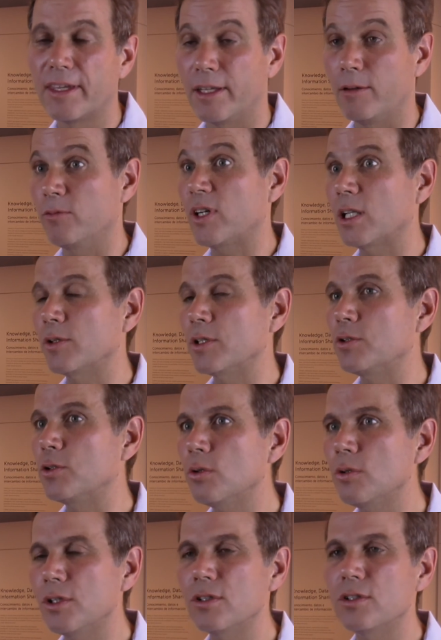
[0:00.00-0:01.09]
And following
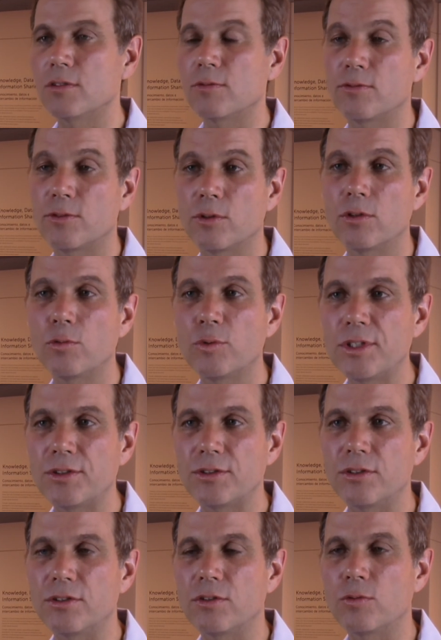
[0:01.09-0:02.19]
2 years of further
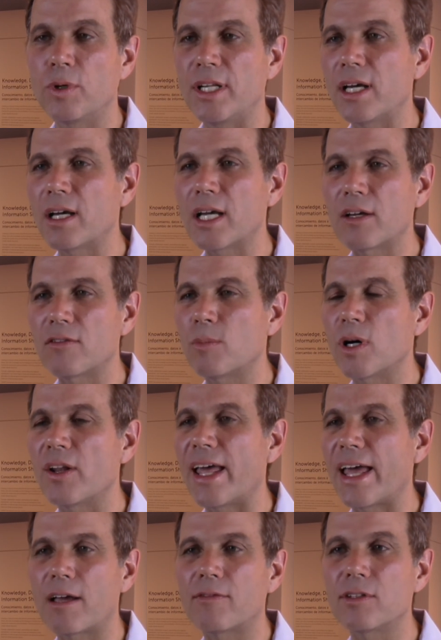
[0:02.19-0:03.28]
research, we now have about
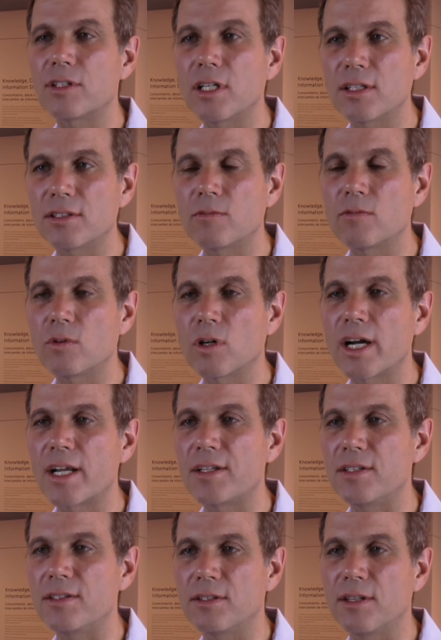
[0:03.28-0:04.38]
half a dozen
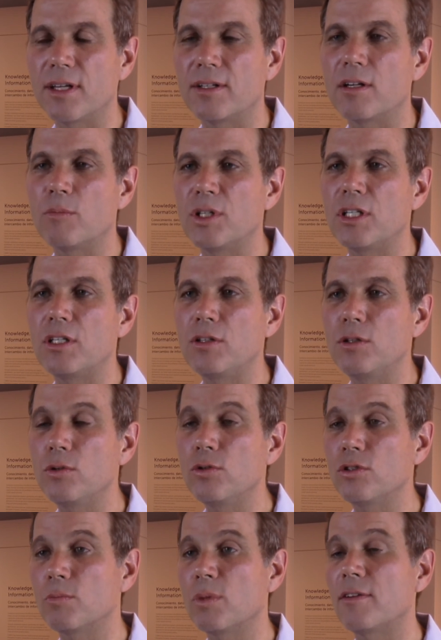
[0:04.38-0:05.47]
varieties that are being
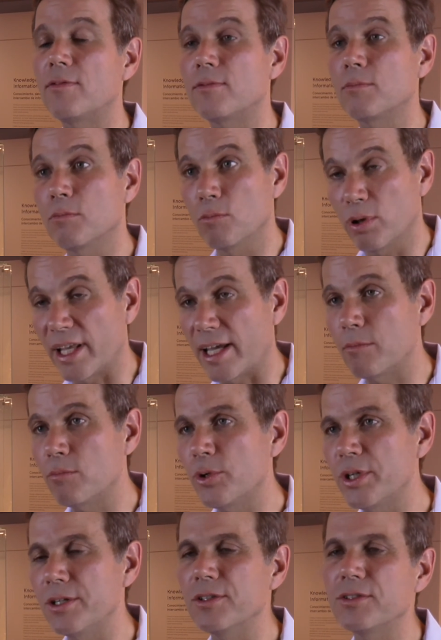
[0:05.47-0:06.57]
used by plant
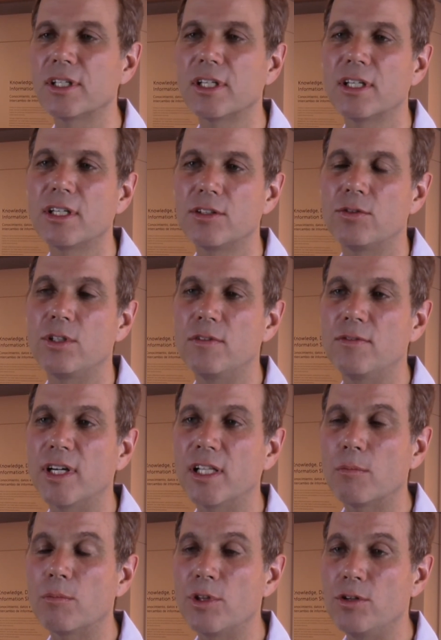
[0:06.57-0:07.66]
breeders to
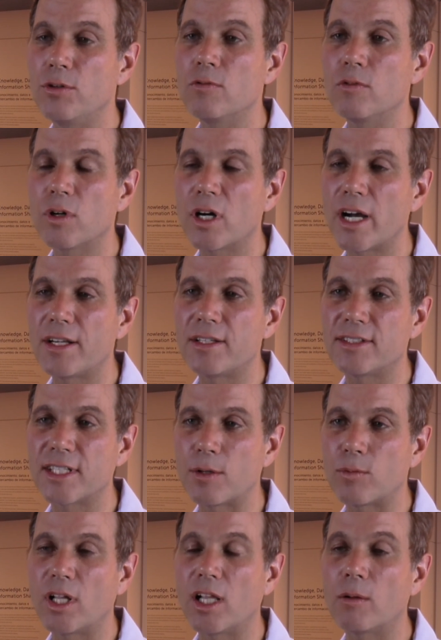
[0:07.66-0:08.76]
develop the new varieties
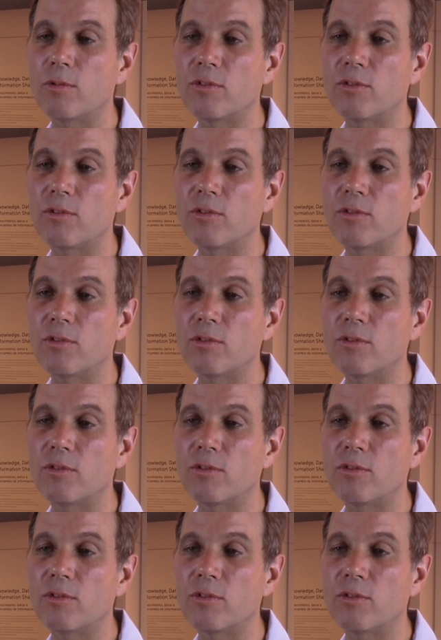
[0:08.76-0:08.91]
that will help